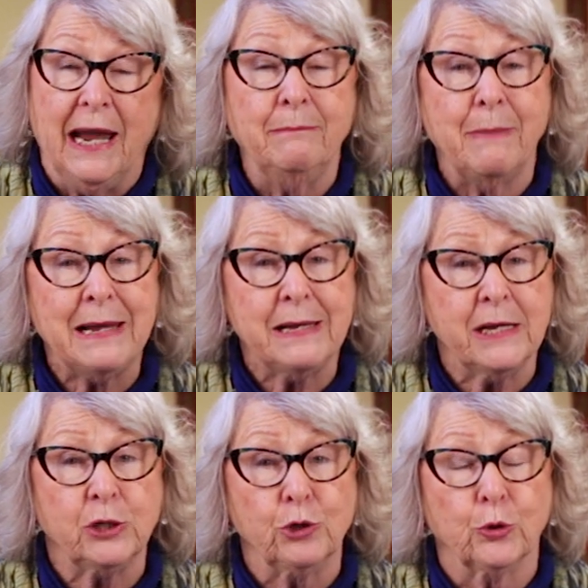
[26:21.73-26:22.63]
and
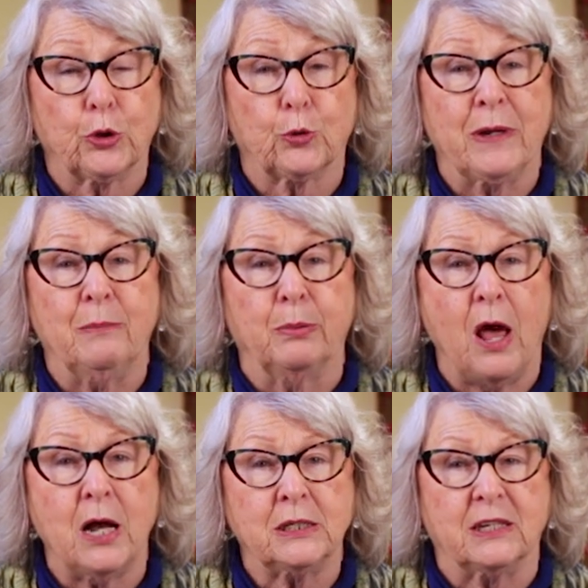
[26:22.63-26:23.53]
making two or three
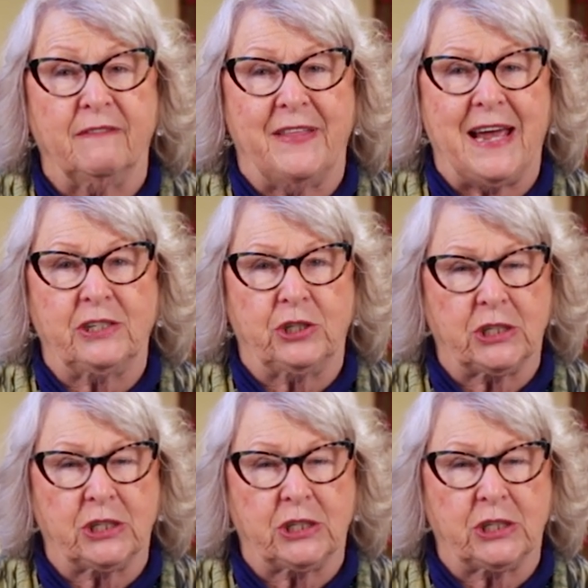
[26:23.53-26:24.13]
blocks of that